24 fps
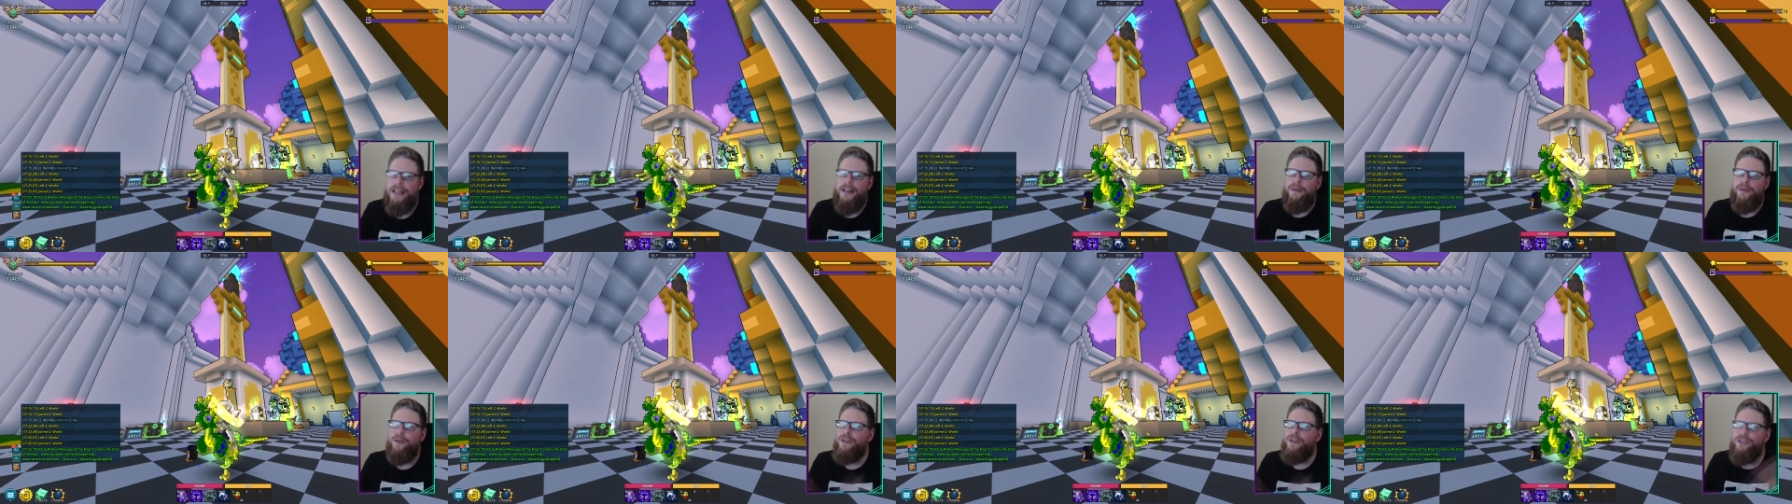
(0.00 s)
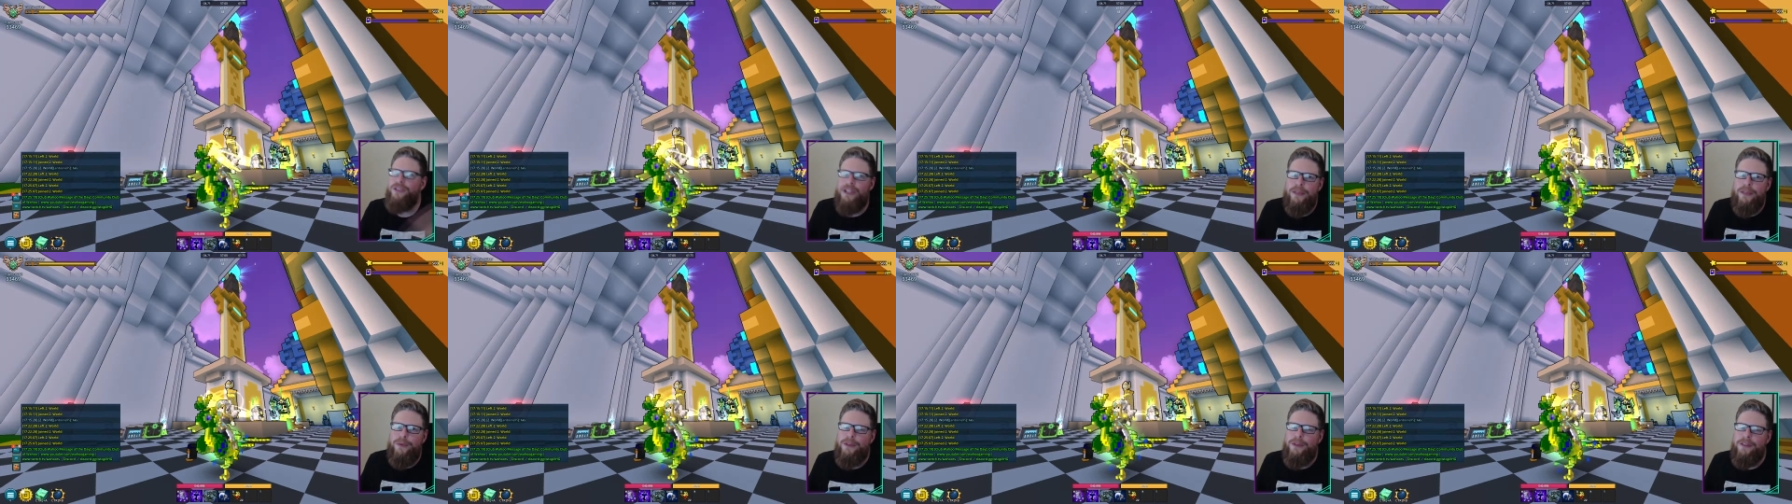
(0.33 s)
We'll
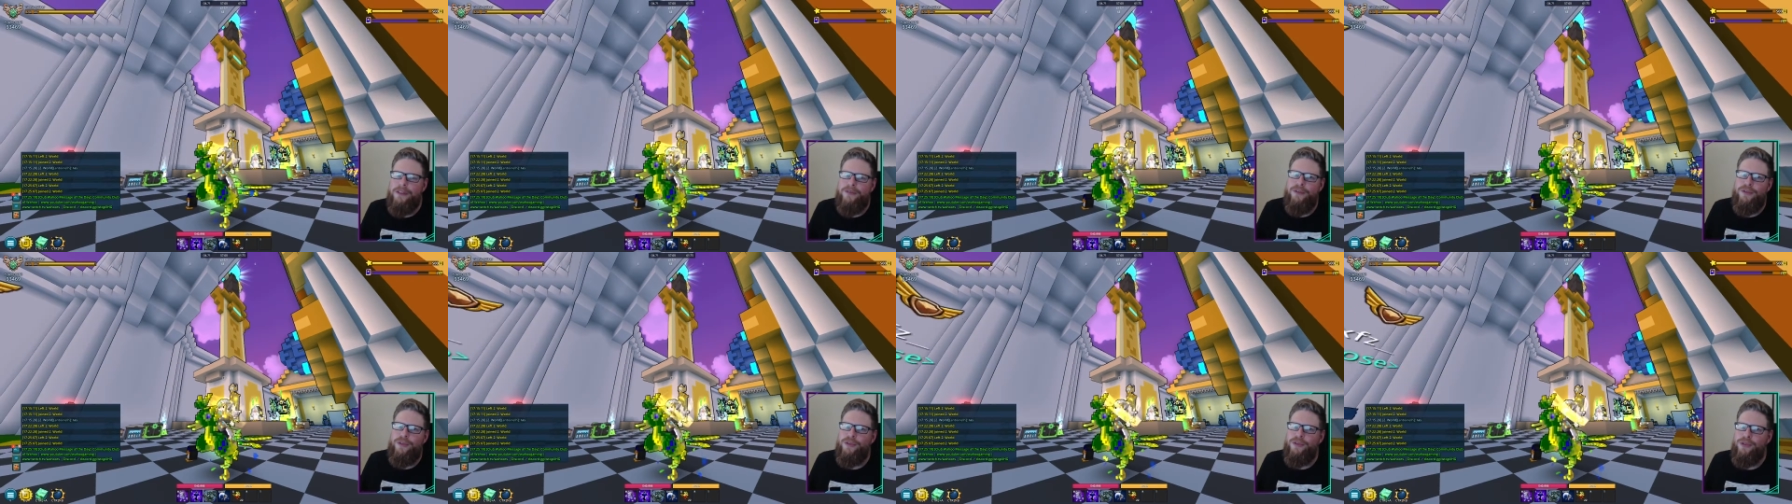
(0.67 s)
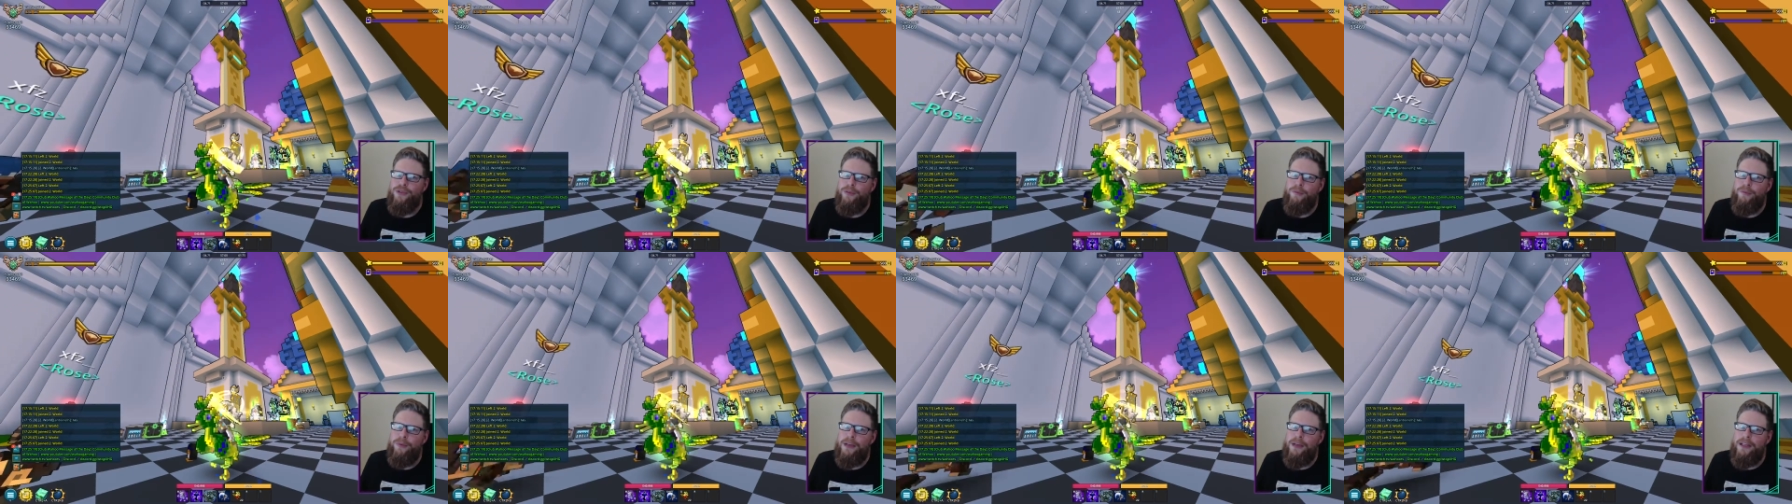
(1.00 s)
see what the
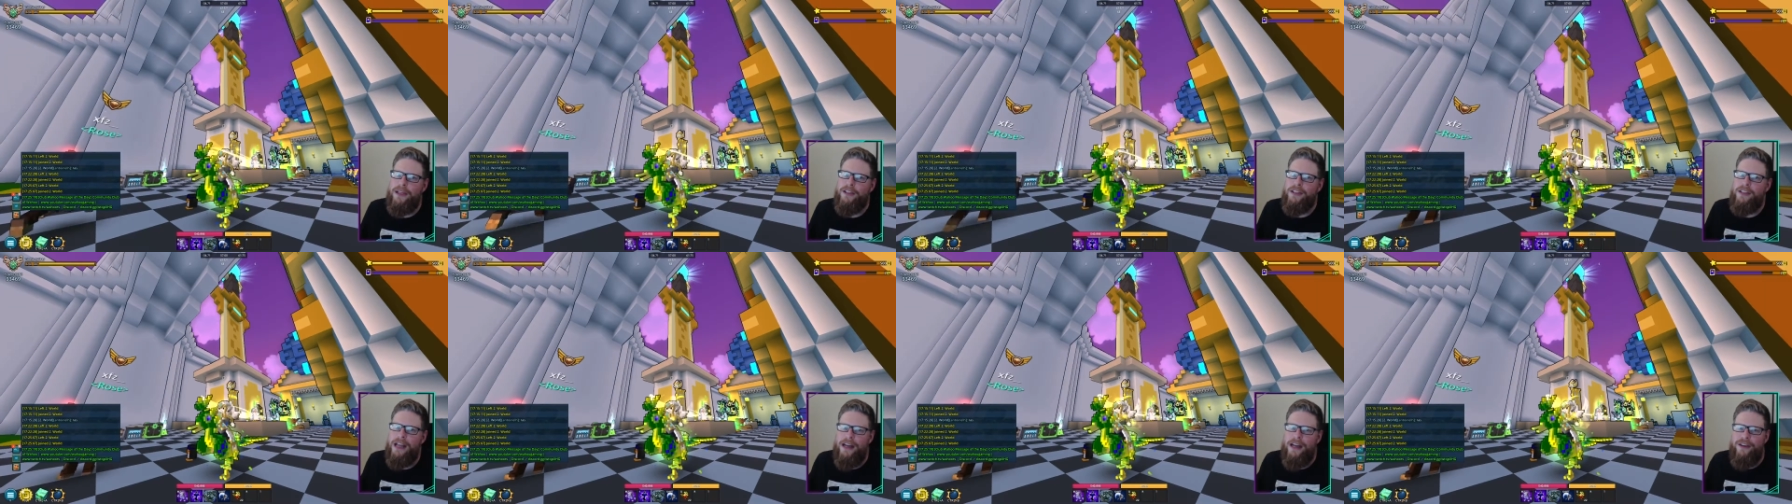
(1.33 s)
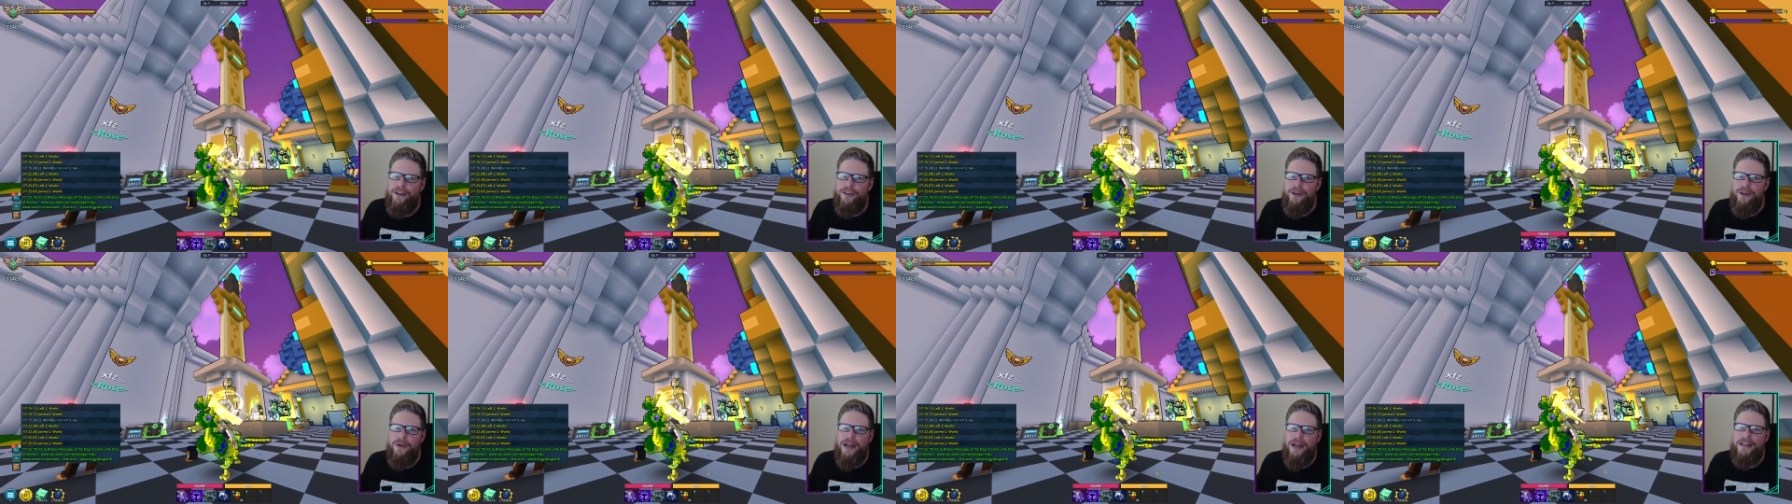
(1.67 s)
future brings. I
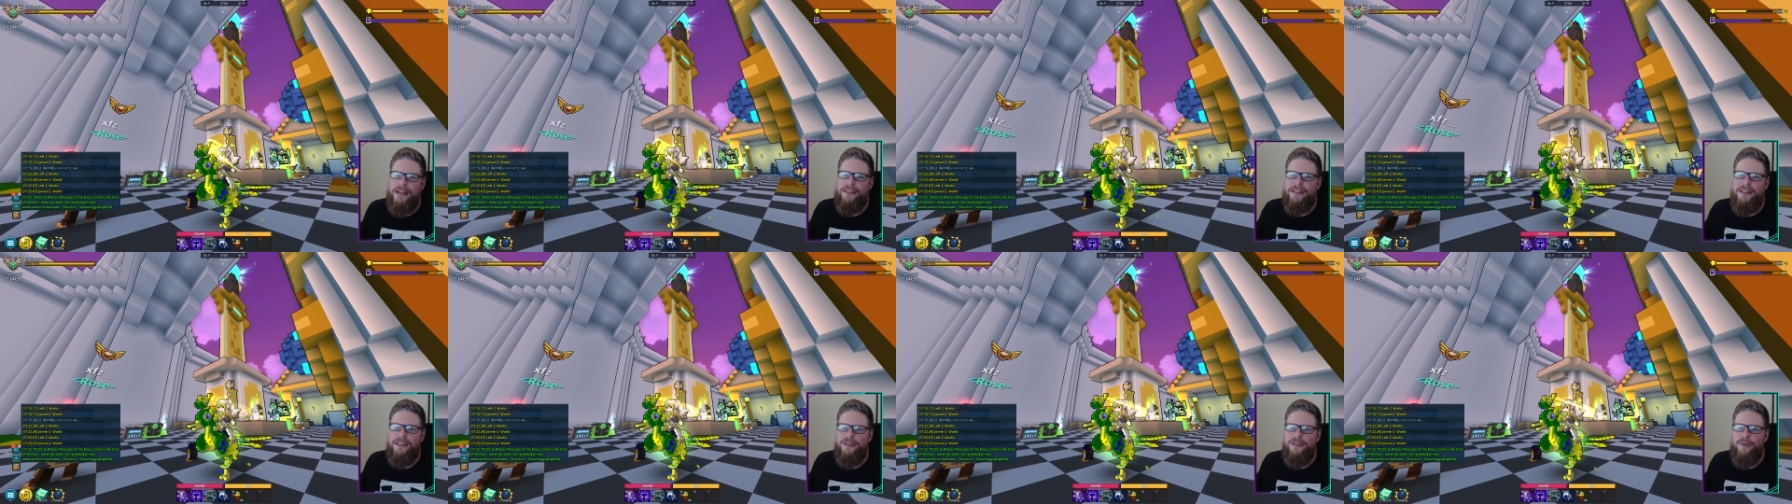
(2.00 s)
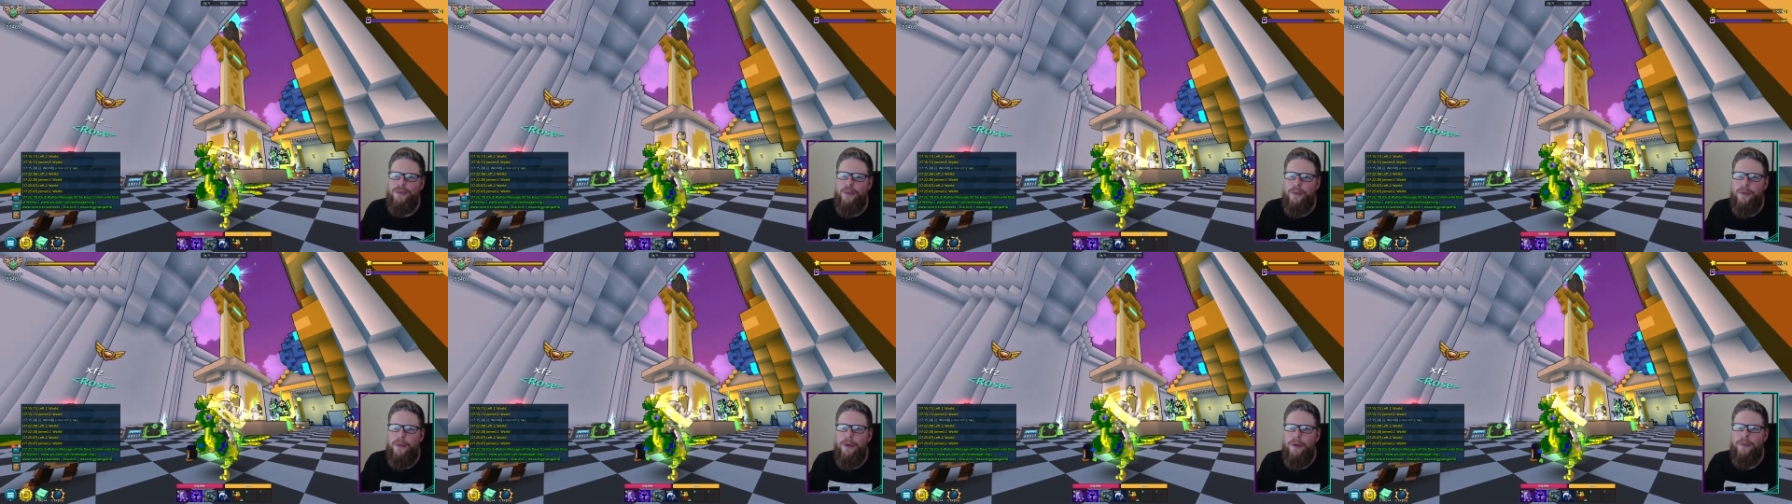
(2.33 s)
don't know at this
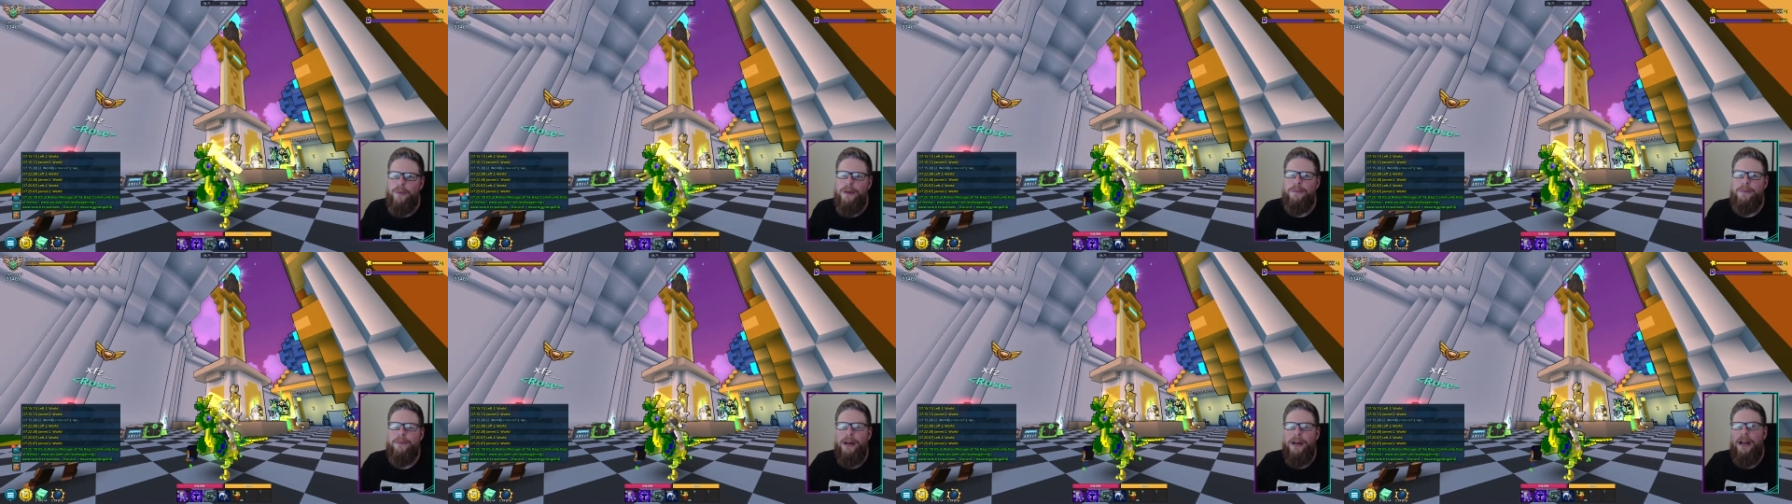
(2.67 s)
moment,